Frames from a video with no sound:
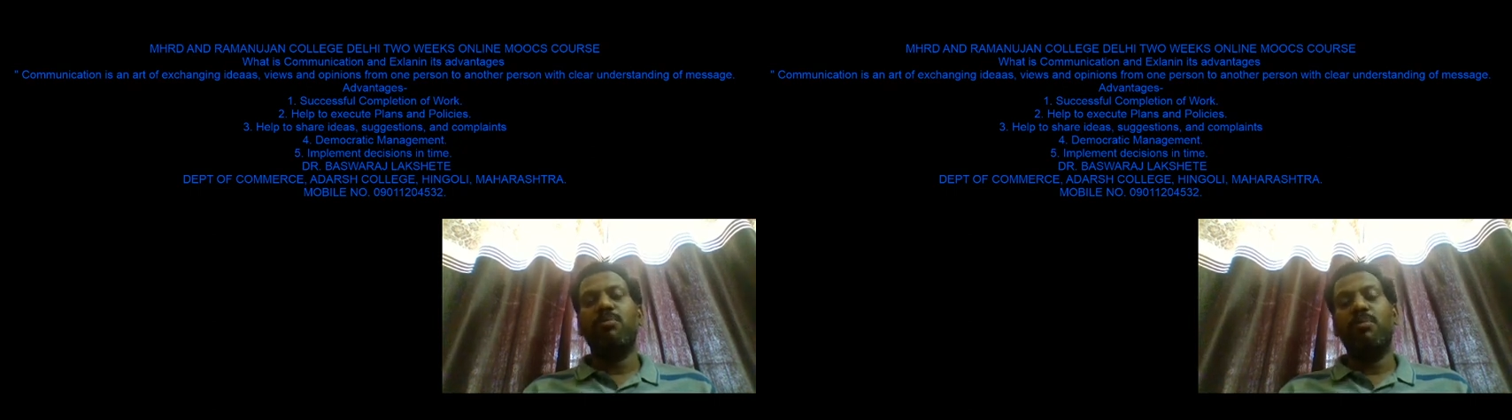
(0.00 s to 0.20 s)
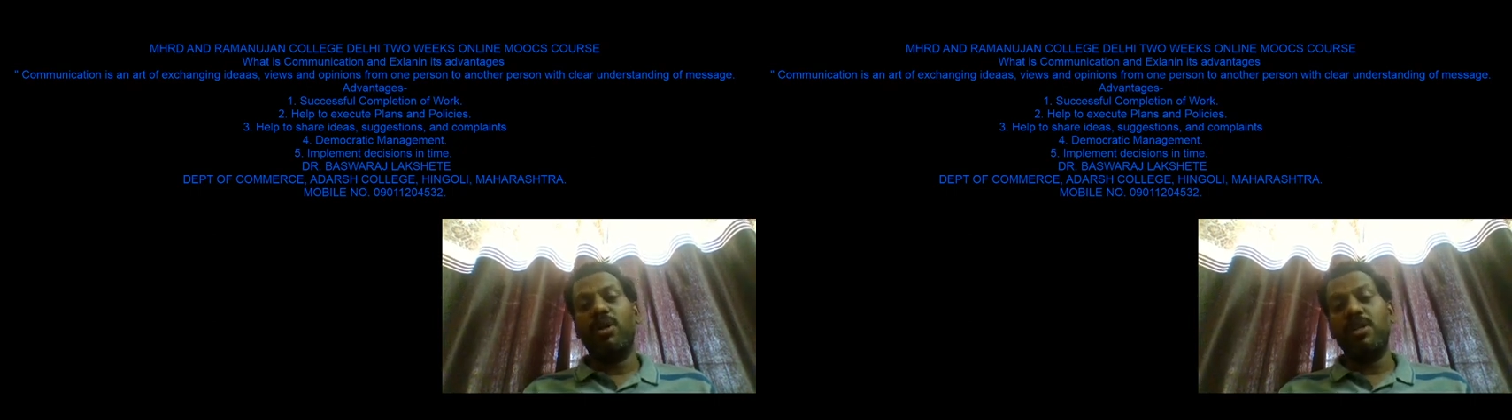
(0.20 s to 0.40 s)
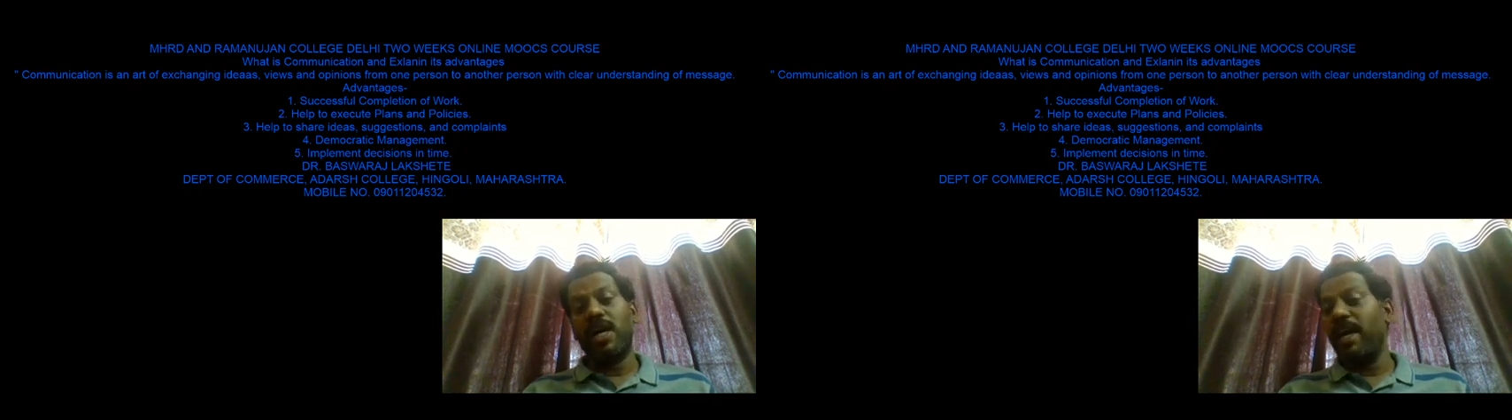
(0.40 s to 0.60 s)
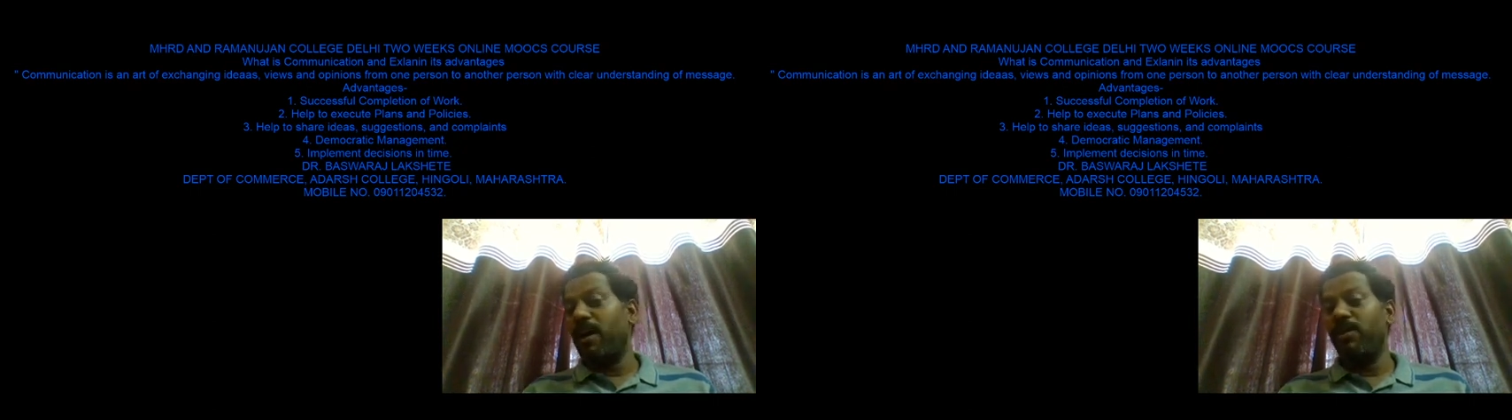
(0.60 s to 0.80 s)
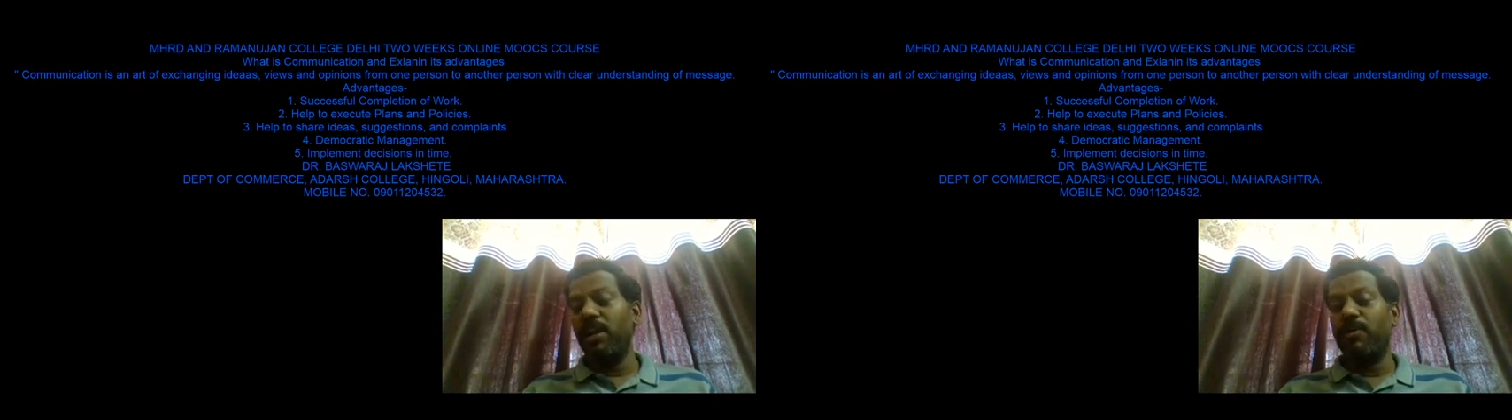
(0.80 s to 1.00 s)
because I
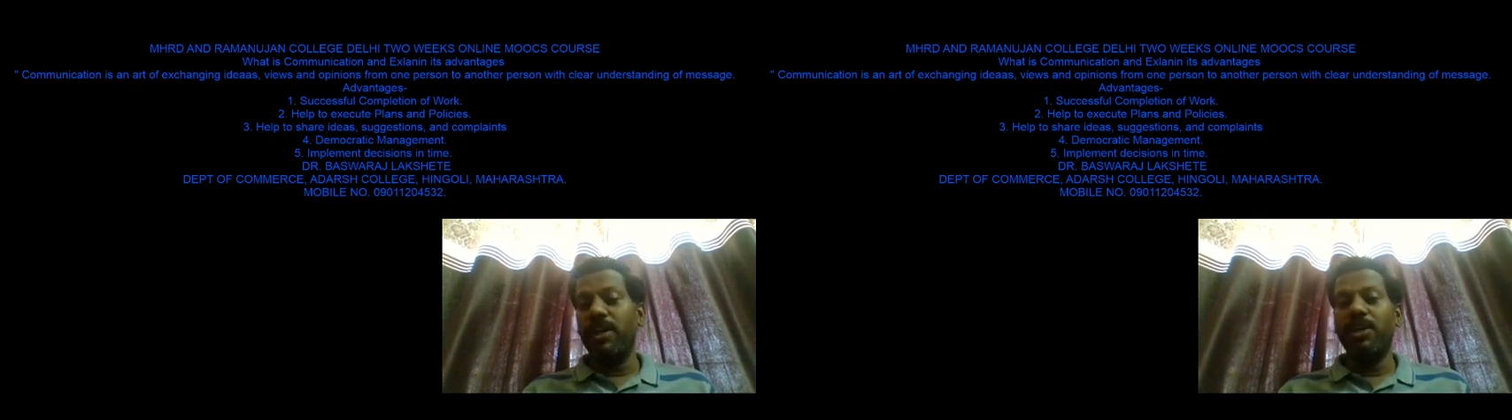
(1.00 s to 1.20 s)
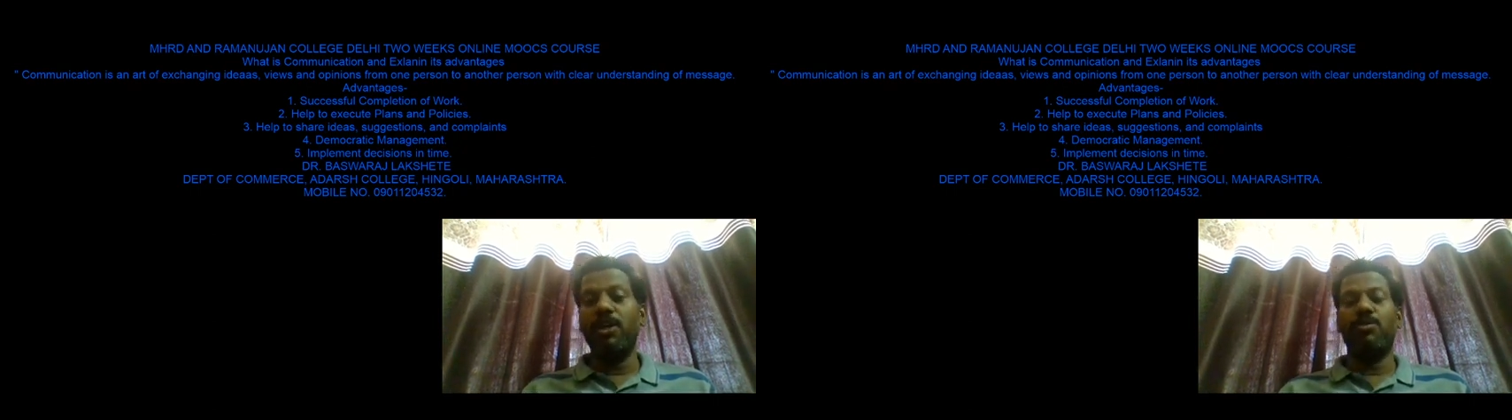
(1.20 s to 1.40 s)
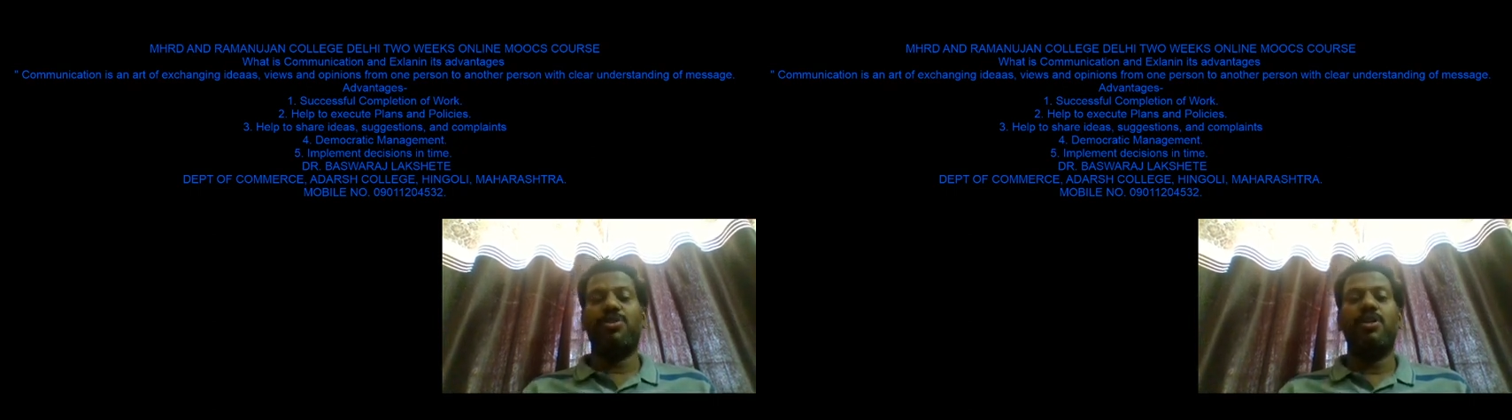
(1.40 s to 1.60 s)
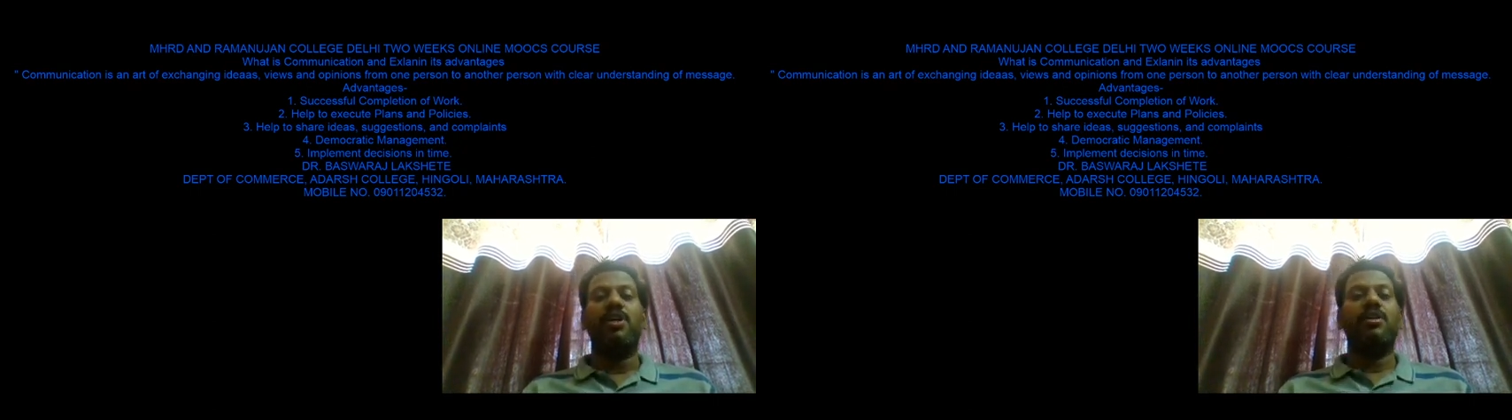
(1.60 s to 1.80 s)
have never used